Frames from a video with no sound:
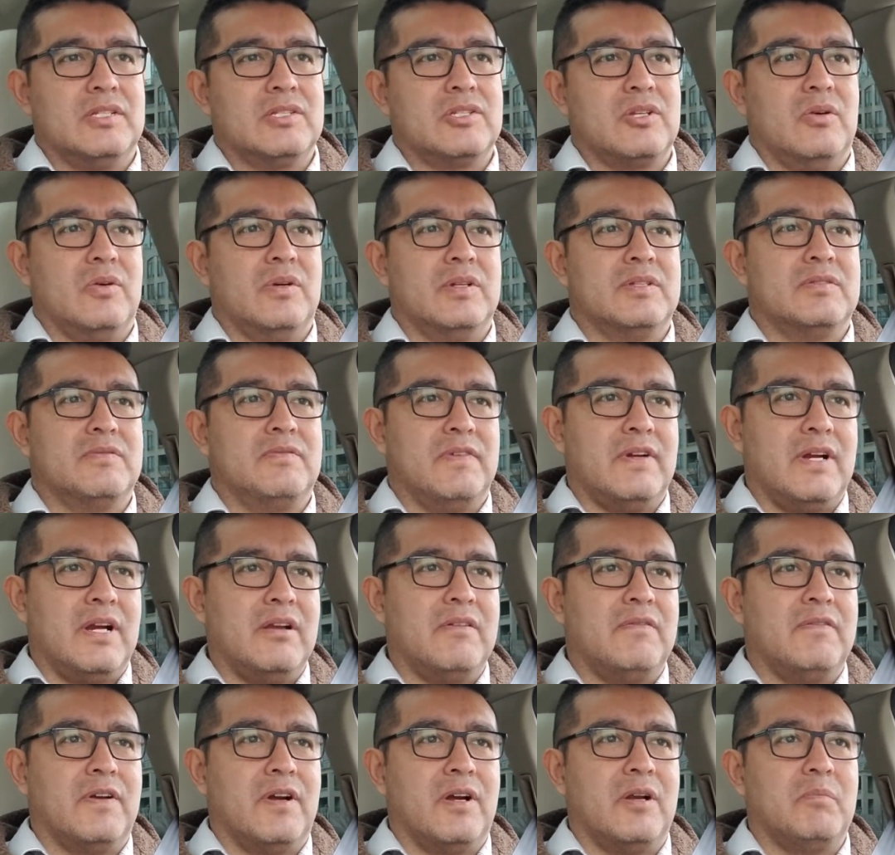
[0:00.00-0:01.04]
So it's
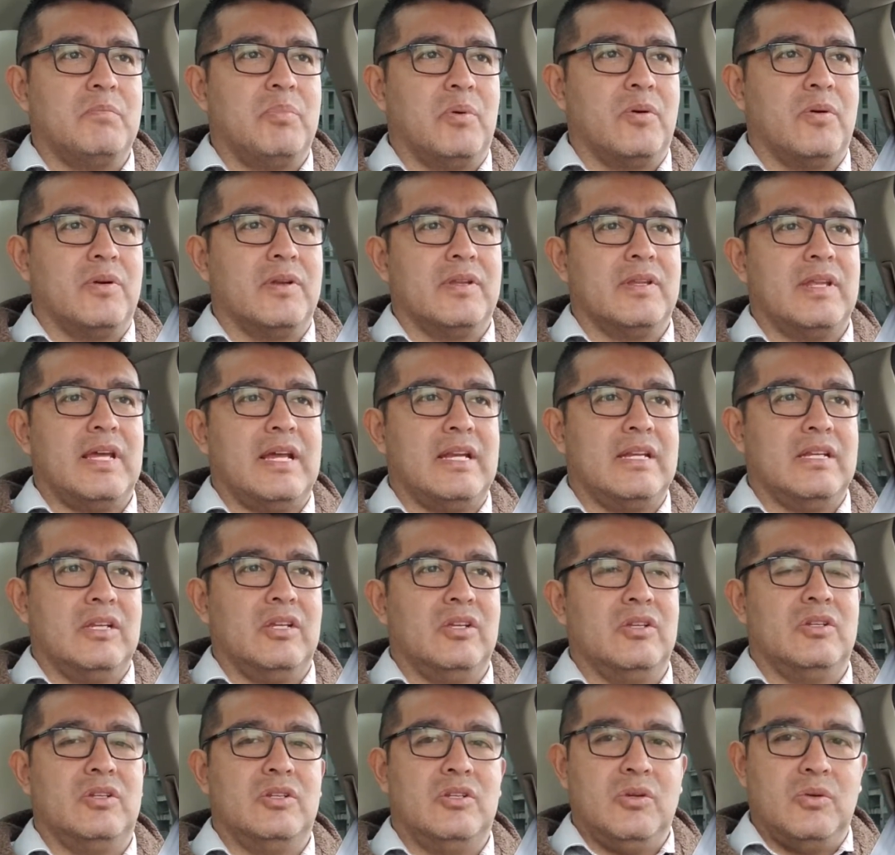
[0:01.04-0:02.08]
very, very important that
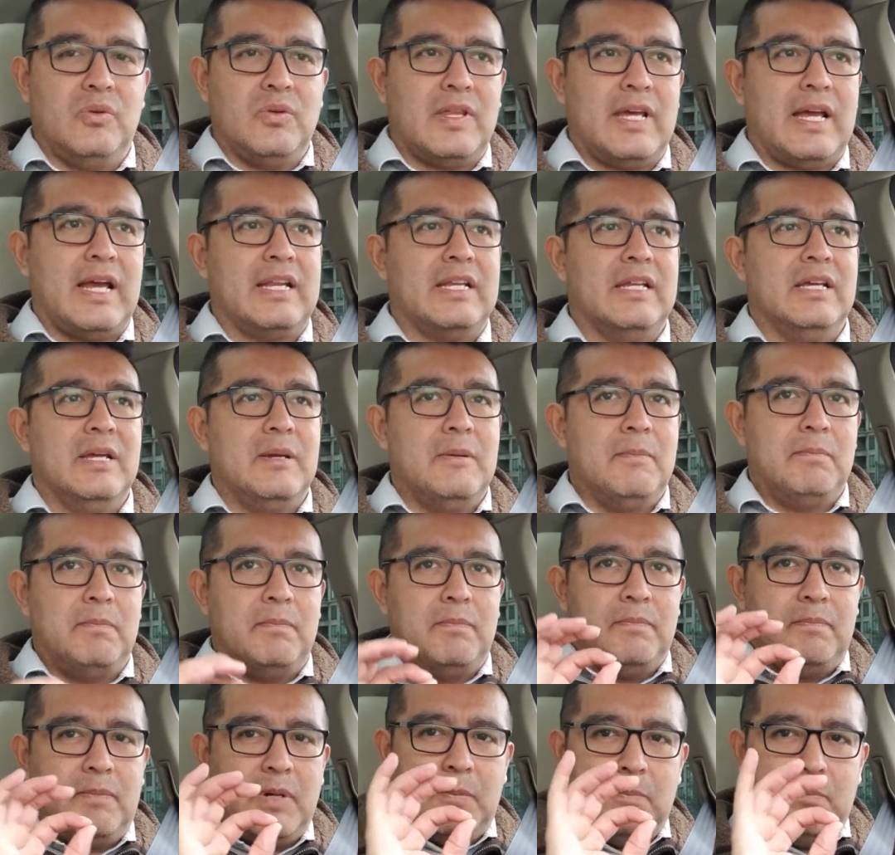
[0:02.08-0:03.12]
you do that,
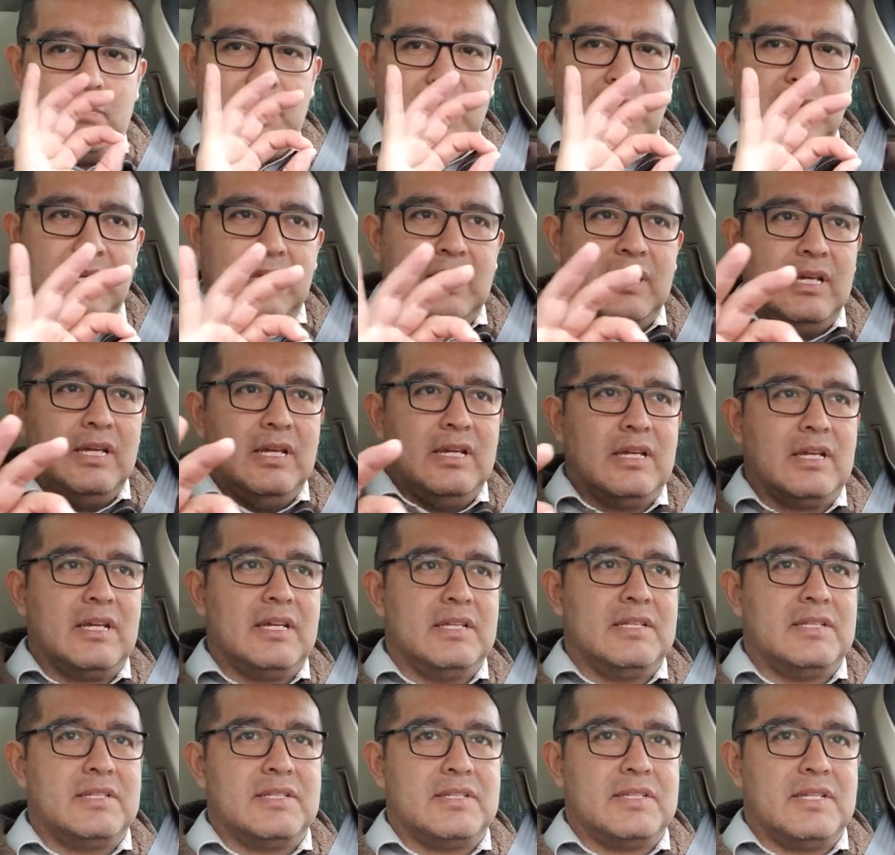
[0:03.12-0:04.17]
but be
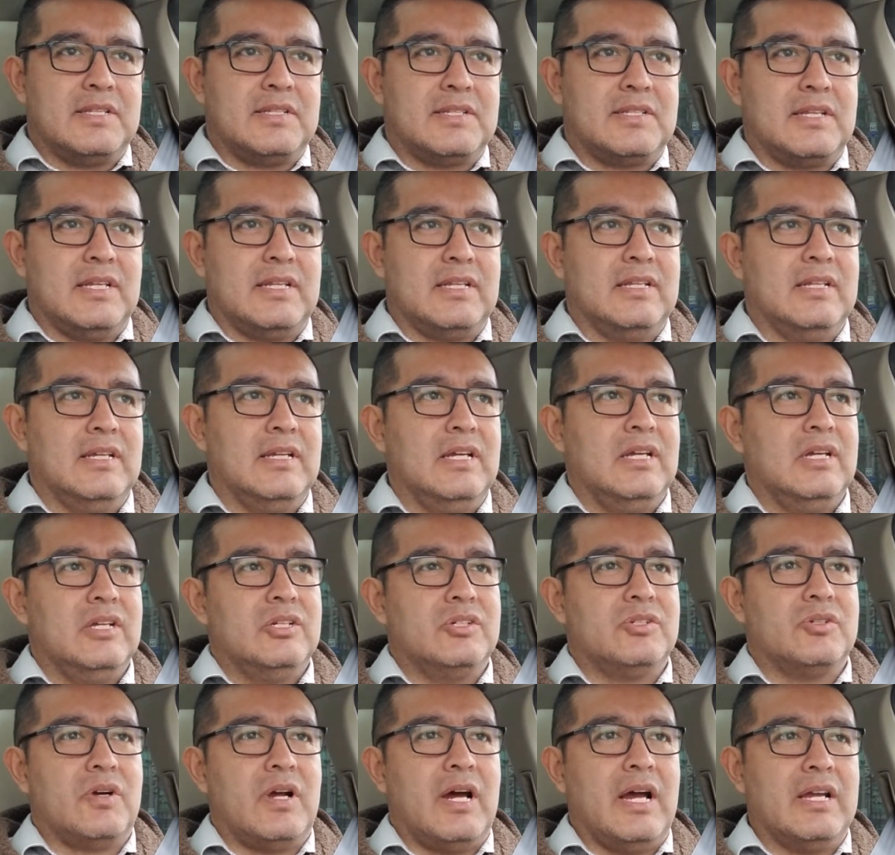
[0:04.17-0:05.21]

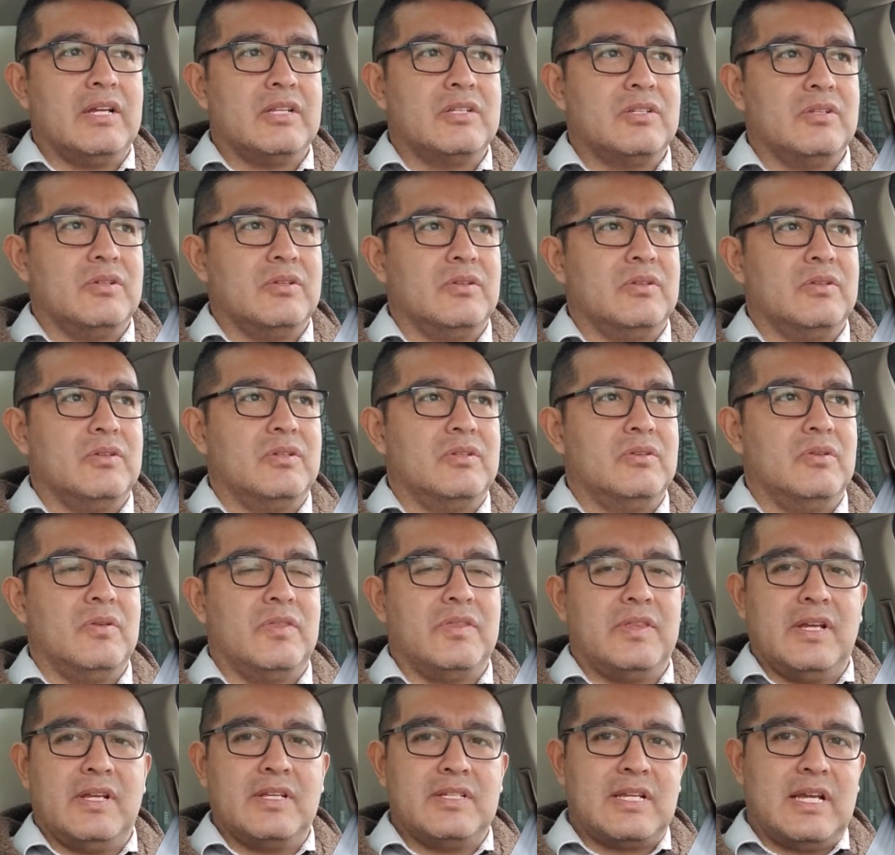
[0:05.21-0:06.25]
consistent. Try to do
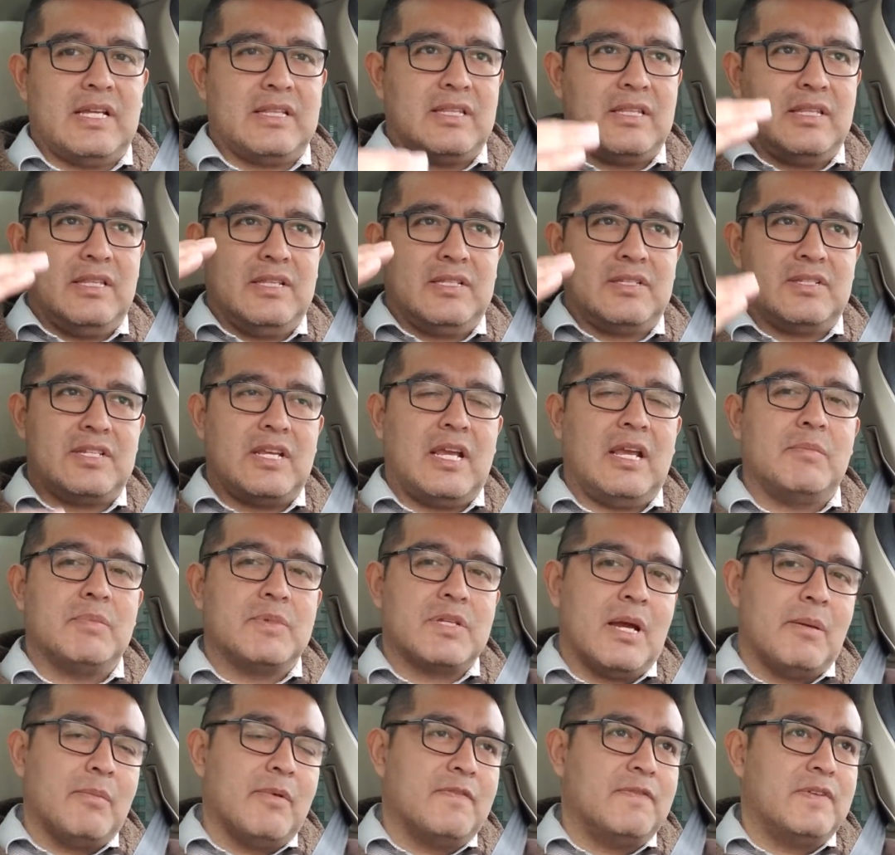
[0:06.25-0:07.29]
things at the same
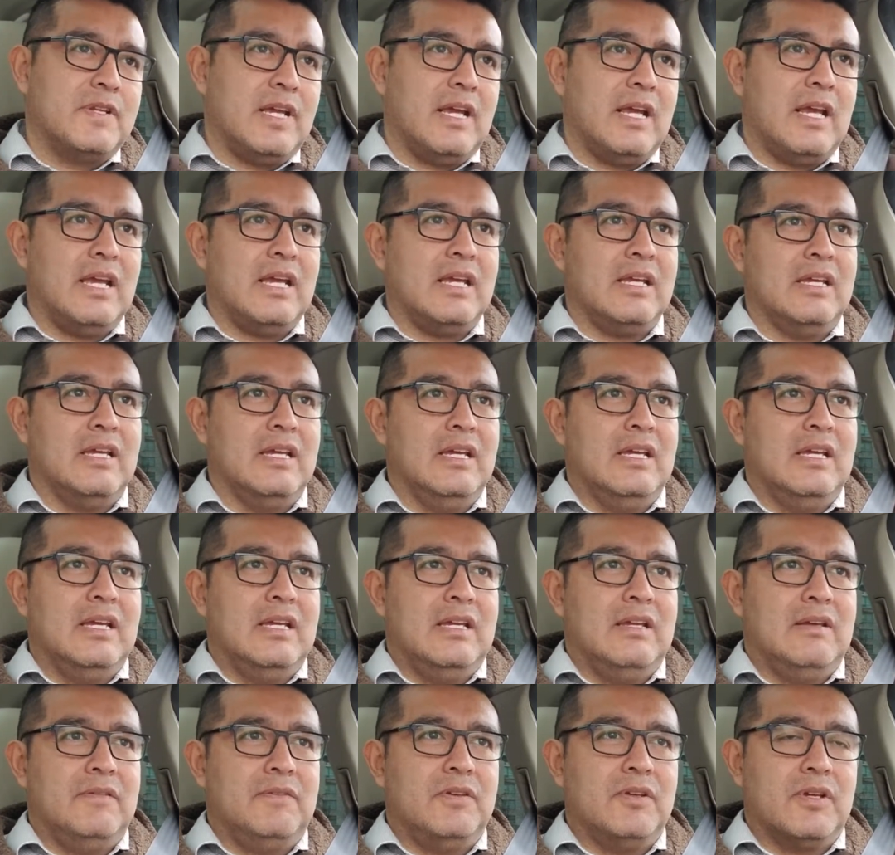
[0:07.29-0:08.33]
time of day
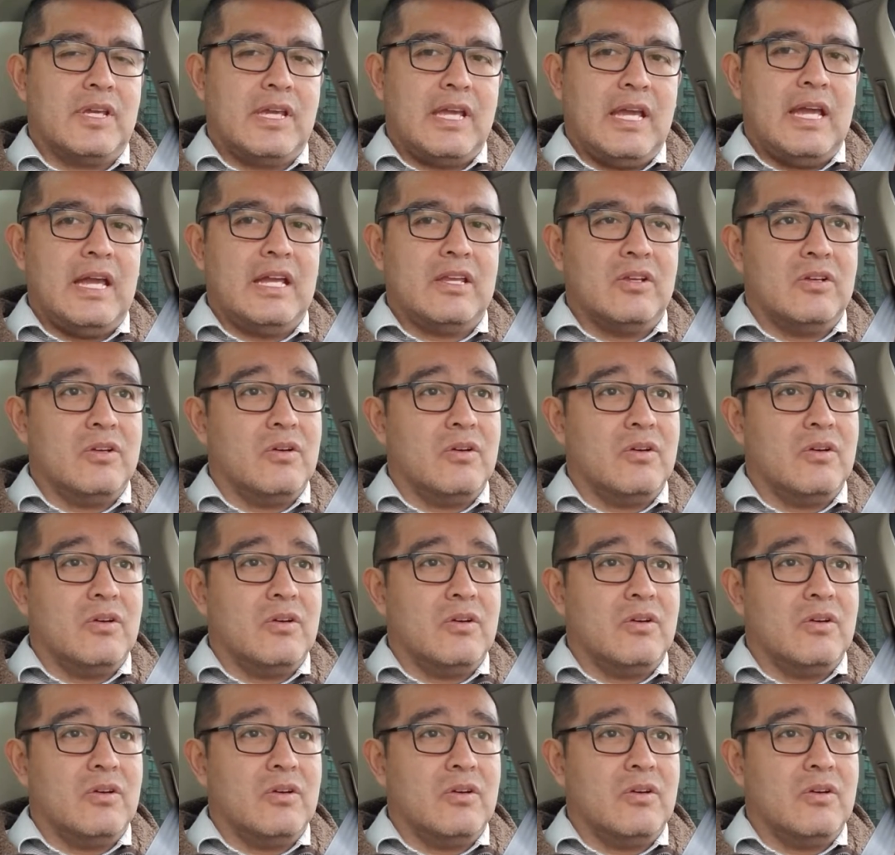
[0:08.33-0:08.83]
if you can.